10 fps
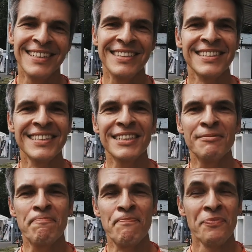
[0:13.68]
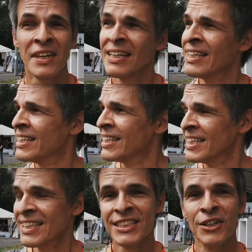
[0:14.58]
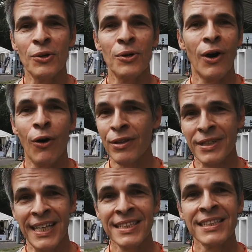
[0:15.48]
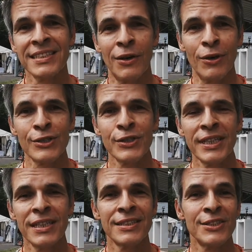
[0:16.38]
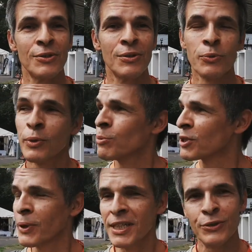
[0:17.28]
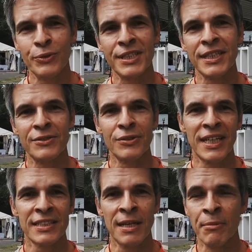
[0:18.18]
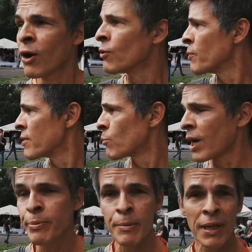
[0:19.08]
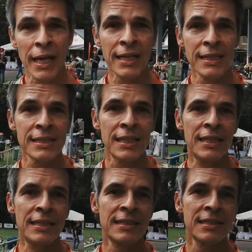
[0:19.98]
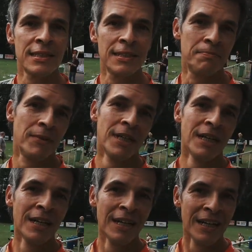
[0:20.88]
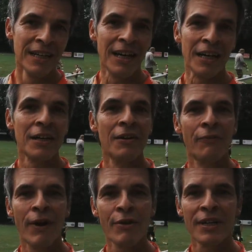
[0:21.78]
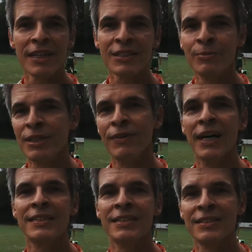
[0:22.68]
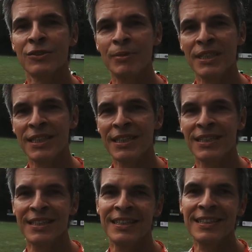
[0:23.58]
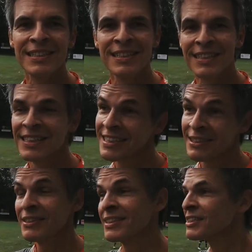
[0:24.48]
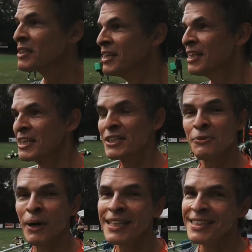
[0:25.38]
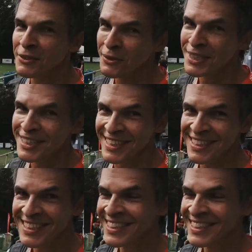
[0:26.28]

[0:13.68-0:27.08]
and so all the lenses are also here, so it will be quite interesting to test them out with rugby players, and yeah, very nice to be invited to be here, and quite interesting.